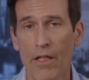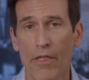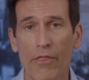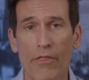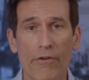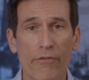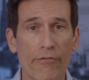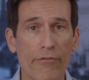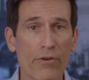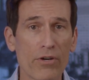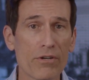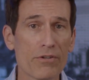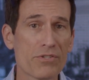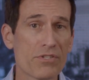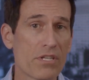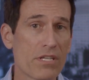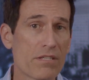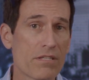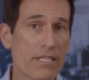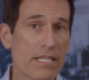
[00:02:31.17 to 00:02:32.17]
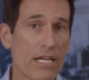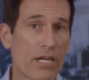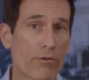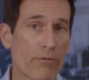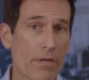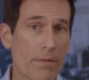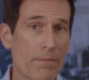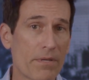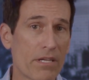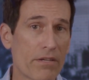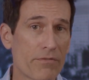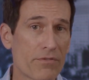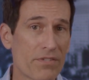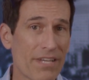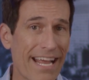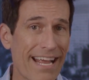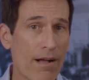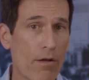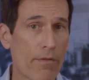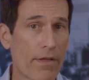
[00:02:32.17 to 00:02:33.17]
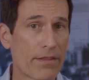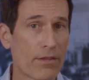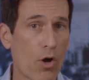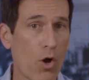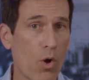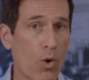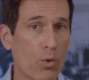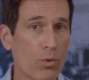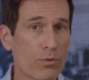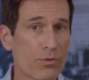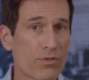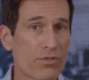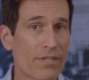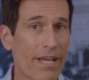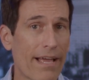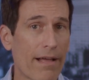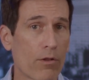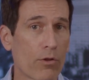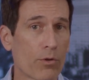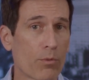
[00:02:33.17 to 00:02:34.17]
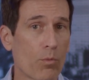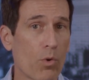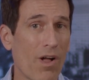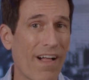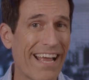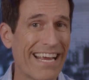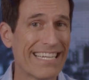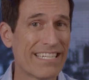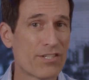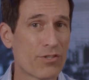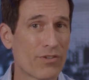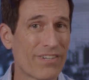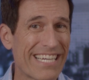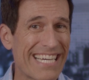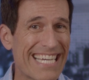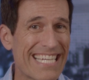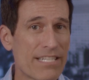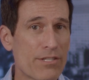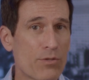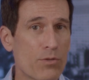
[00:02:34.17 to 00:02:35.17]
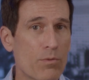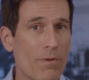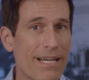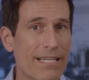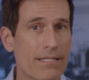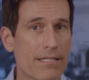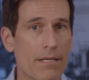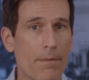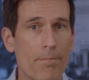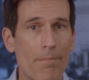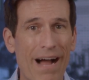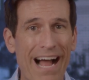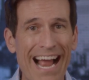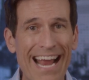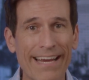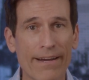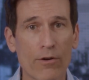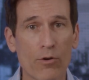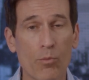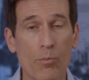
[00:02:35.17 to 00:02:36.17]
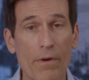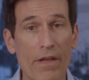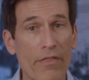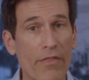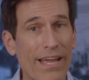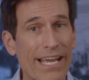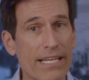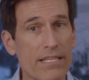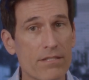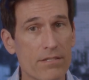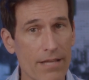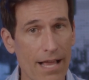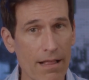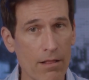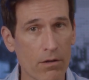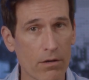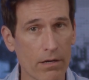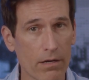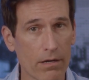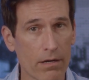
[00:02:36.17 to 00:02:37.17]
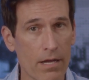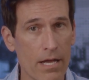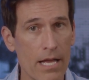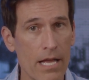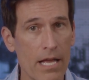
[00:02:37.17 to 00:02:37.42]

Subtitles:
The first is the agreement of sale that the wholesaler will enter into as the buyer with a seller.